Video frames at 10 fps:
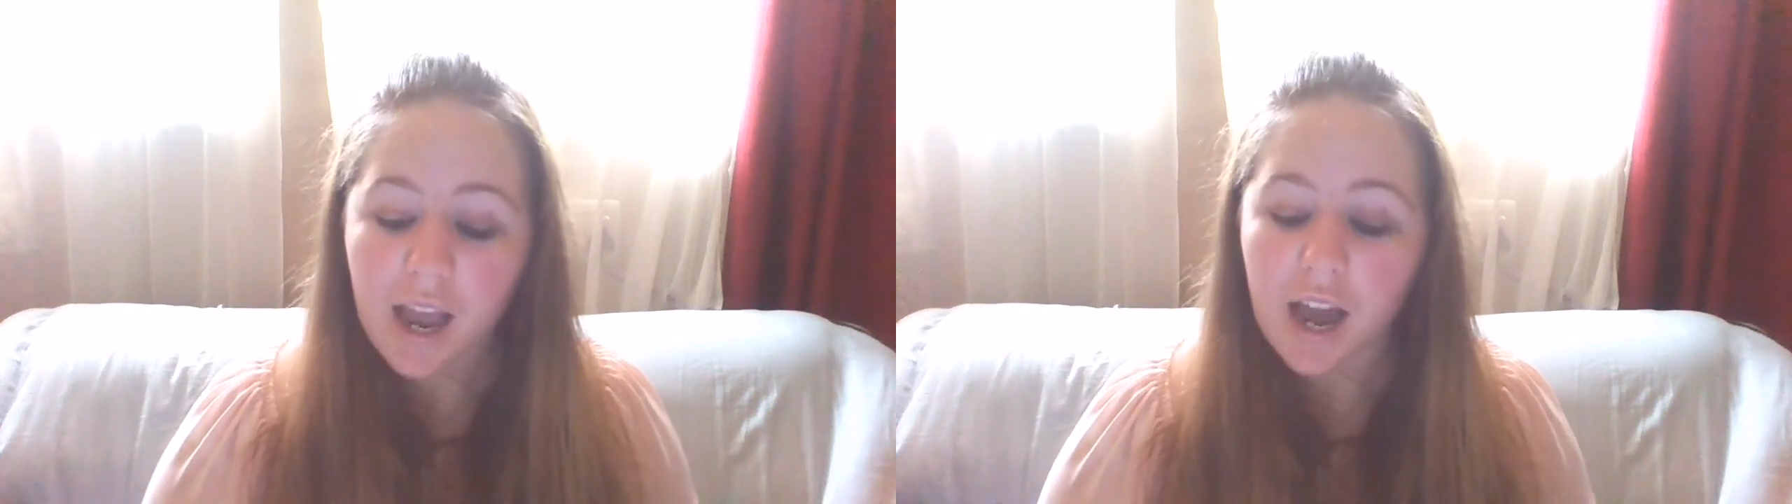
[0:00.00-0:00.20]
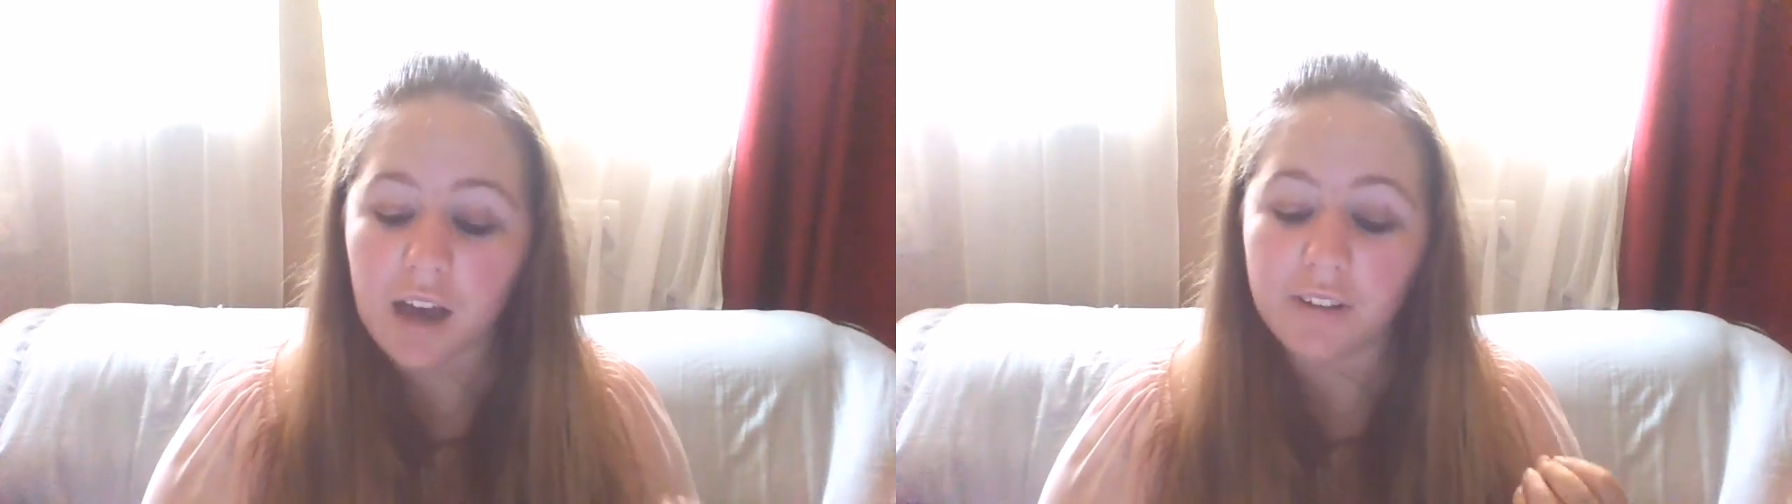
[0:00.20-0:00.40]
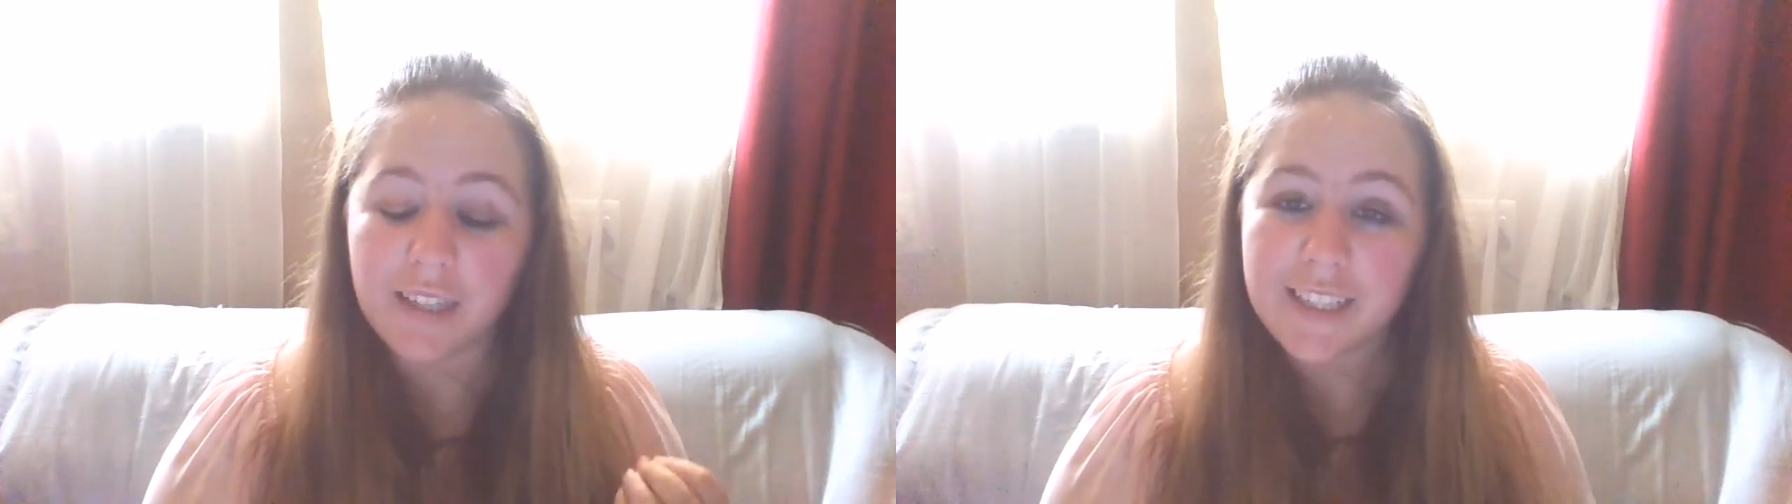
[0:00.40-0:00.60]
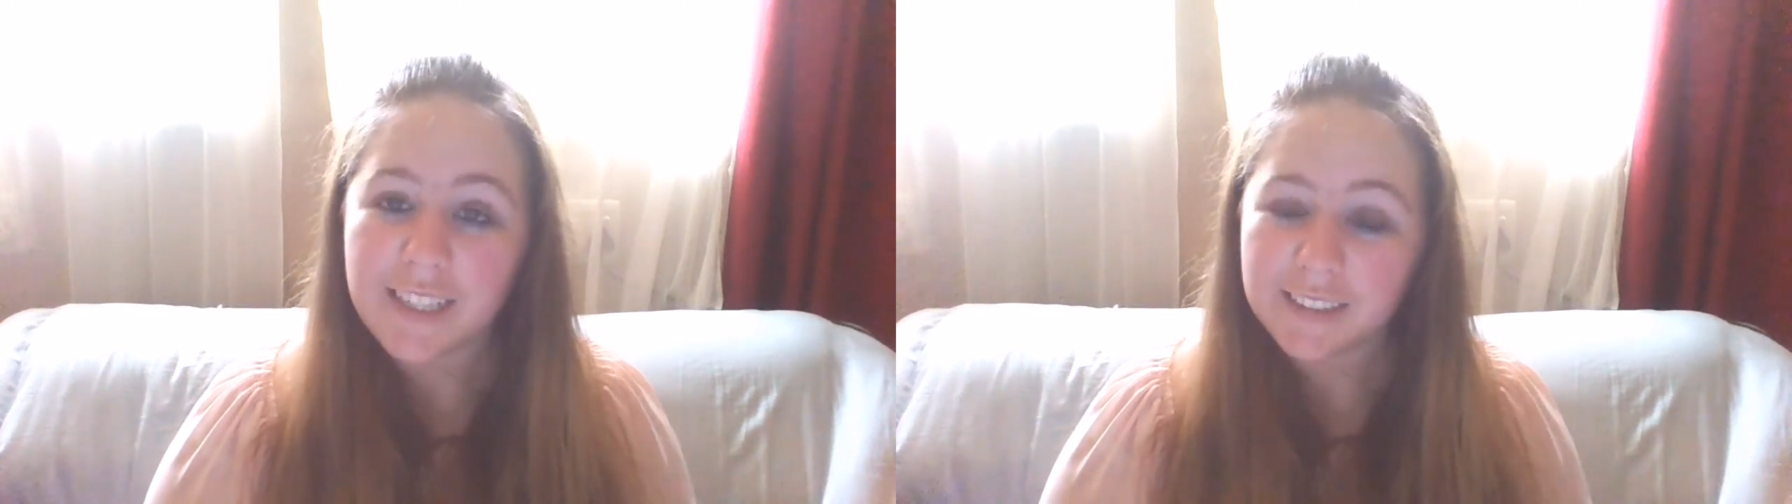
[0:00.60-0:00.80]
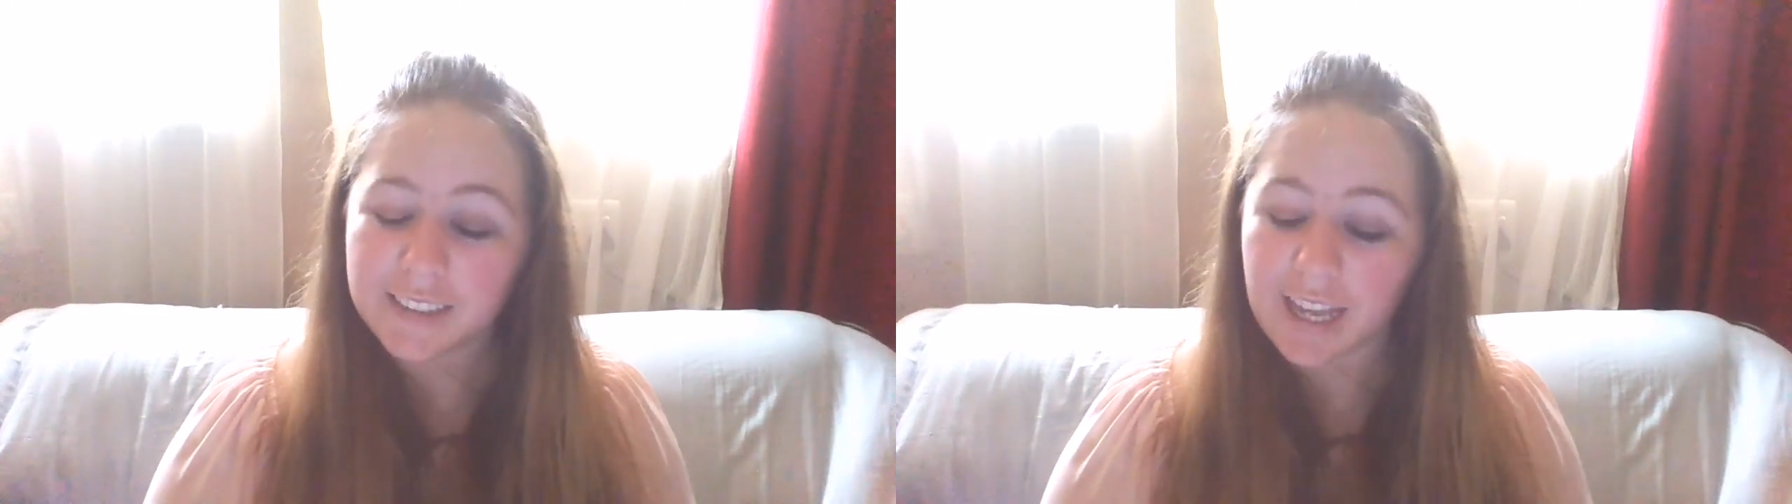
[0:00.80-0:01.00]
Our
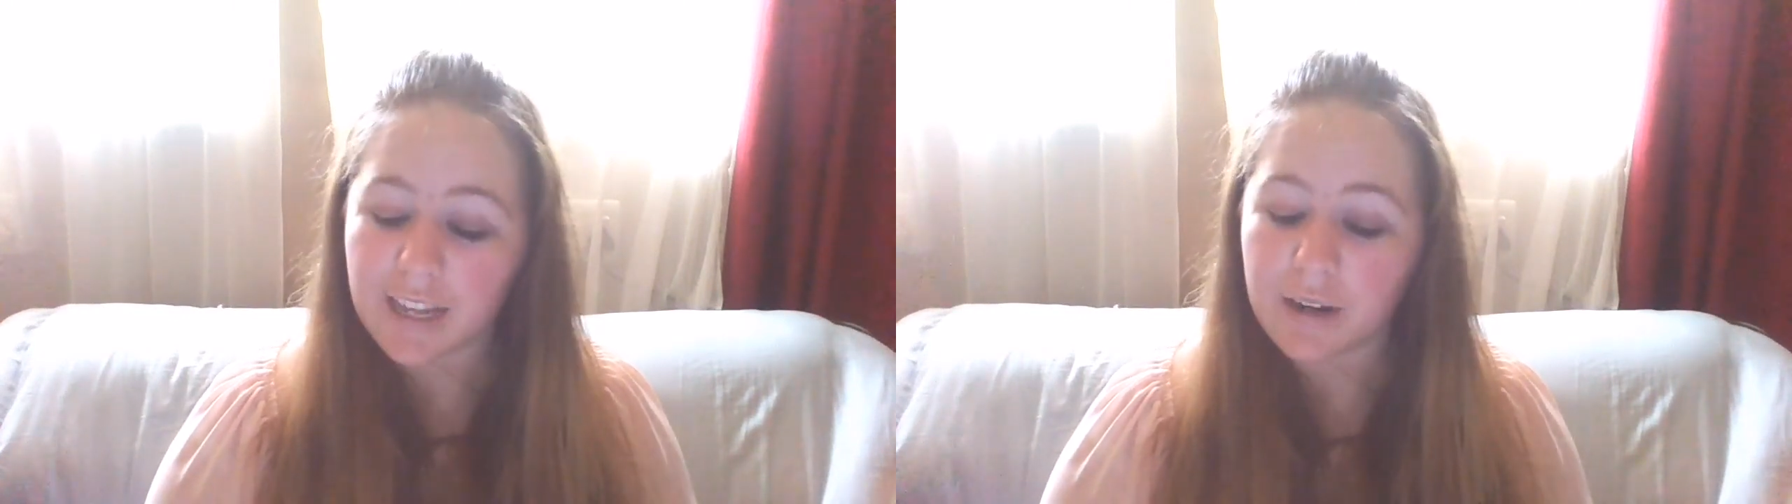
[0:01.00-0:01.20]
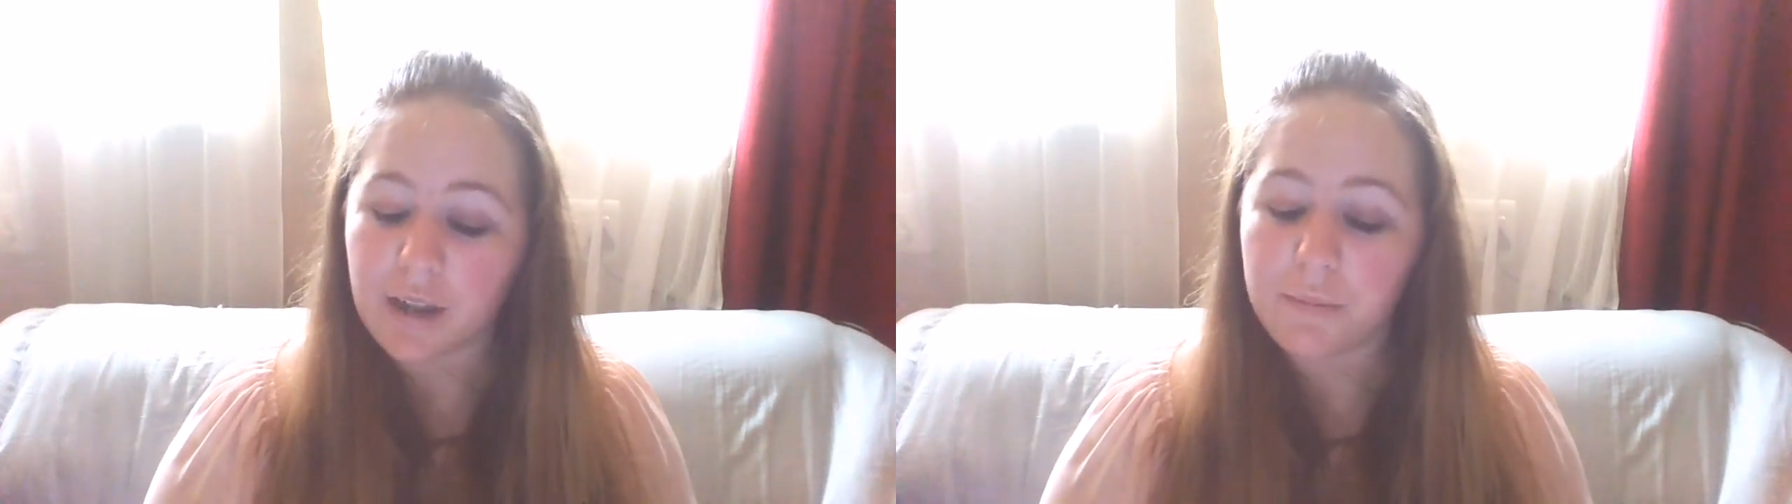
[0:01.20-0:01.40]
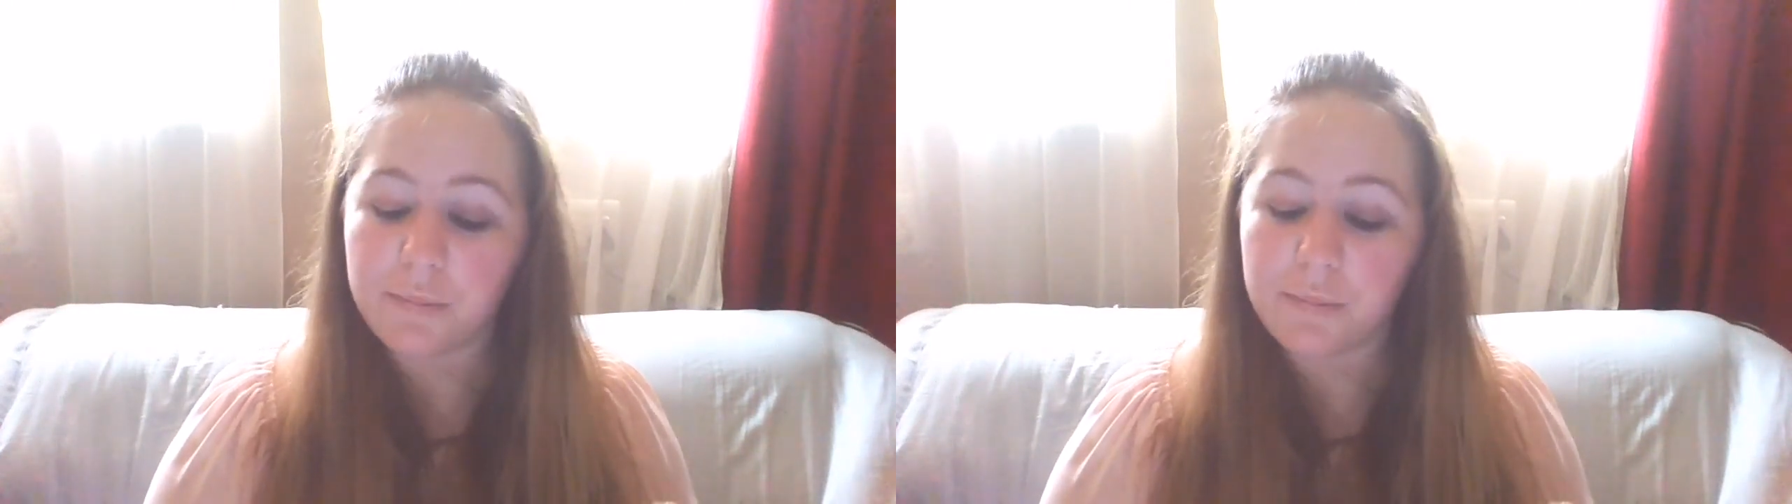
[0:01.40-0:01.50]
leaders can